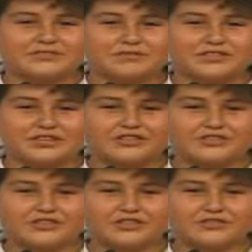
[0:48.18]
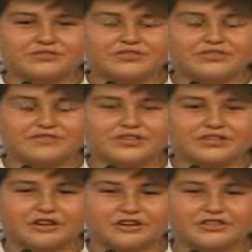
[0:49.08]
week's interesting uses of
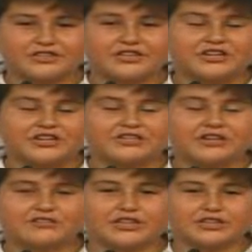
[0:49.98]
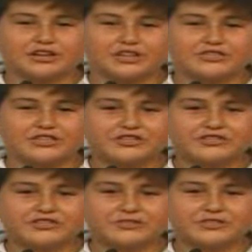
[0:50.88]
technology is how technology is
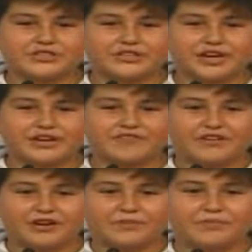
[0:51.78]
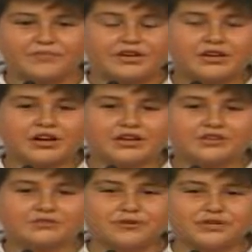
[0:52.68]
used in the NFL. A
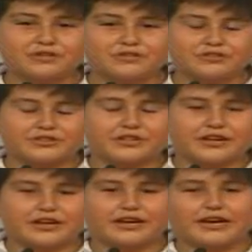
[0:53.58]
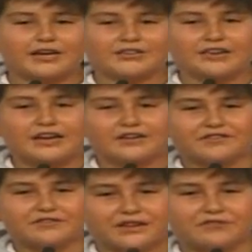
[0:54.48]
new way to look at the
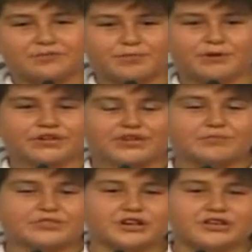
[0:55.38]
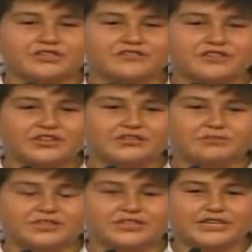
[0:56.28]
NFL football games on TV is
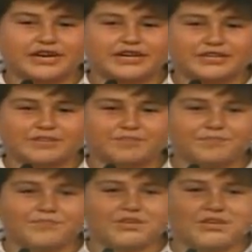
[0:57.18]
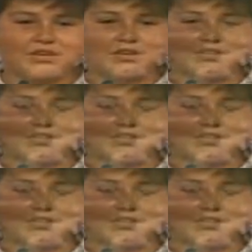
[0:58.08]
with the Skycam. The